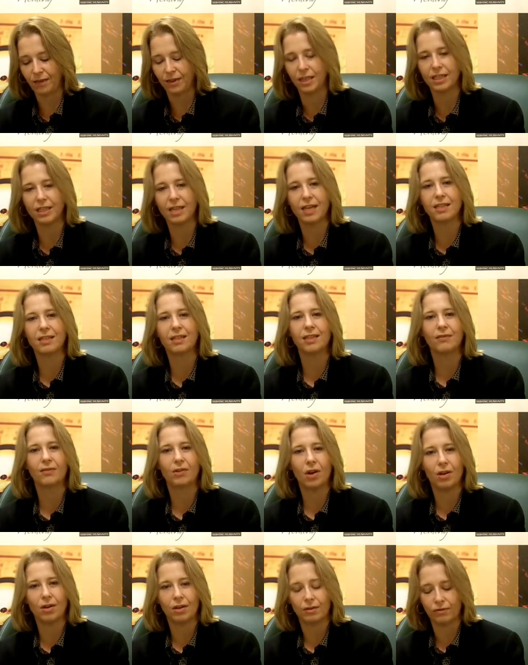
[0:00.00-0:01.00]
the necessity
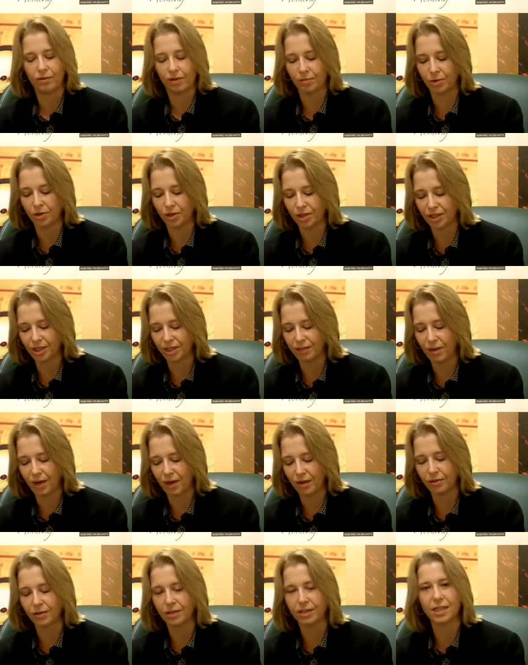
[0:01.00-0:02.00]
of calling for emergency
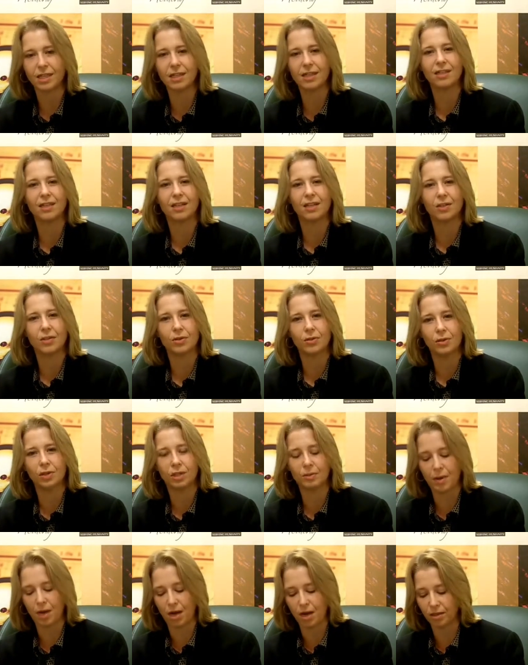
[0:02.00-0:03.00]
medical assistance as soon
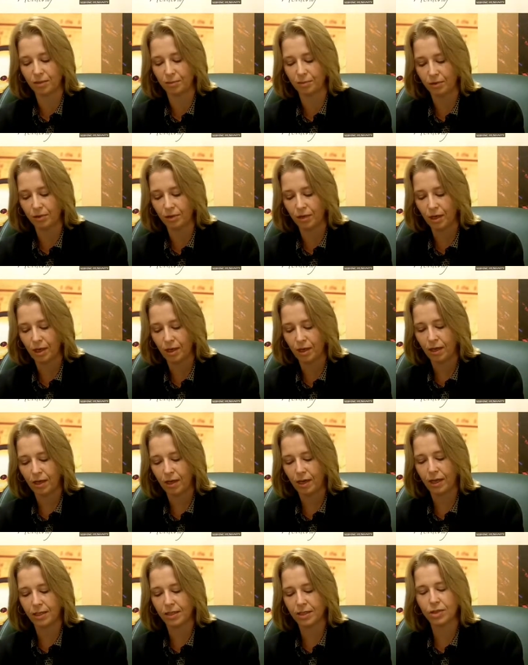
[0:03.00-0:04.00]
as possible,
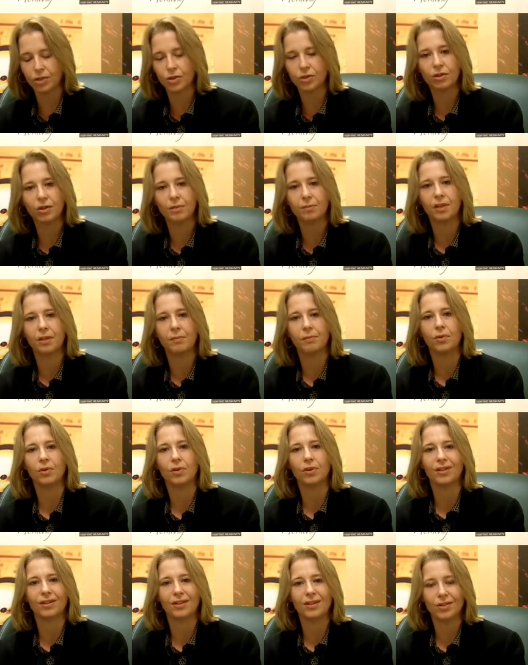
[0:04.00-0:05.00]
is extremely
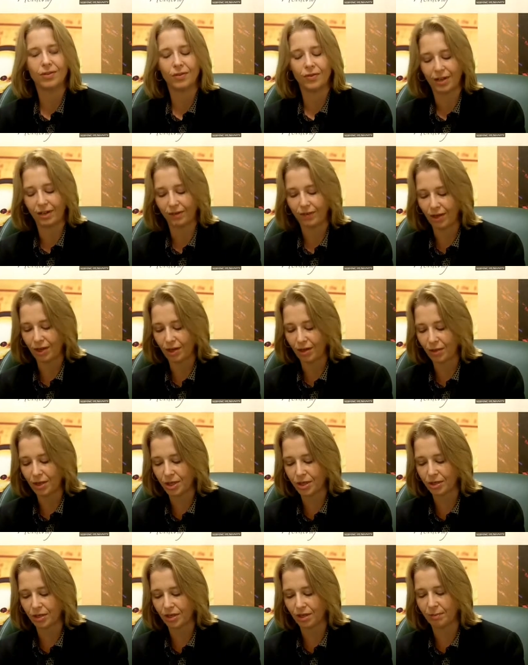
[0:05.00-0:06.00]
important so that
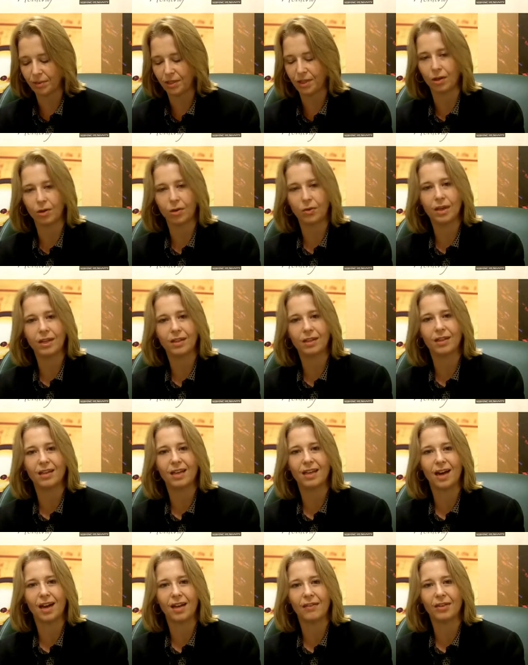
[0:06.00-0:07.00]
evaluation can be done
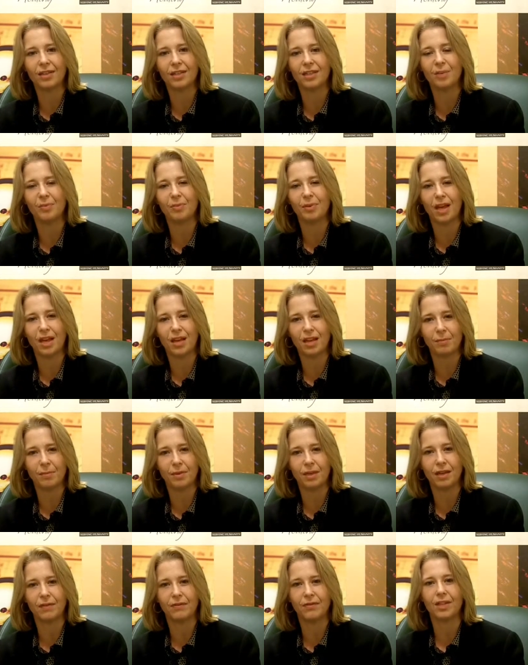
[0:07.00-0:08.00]
quickly and I V T P A can
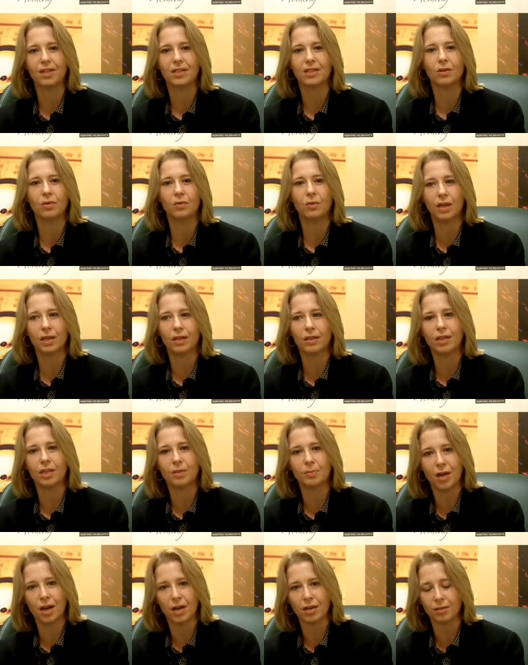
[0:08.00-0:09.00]
be given as quickly
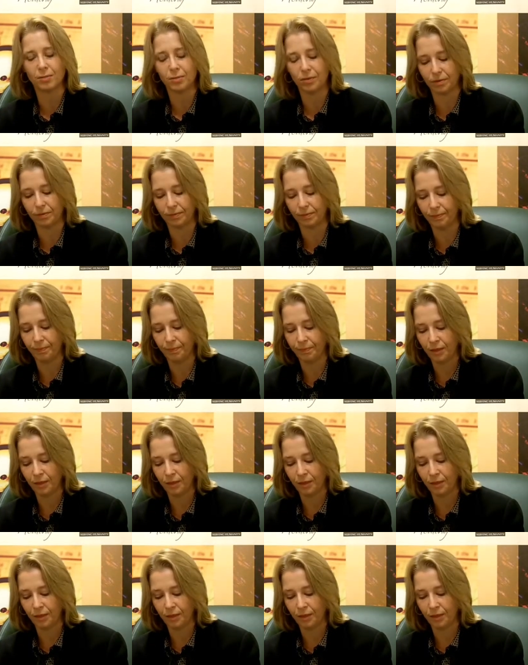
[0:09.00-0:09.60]
as possible.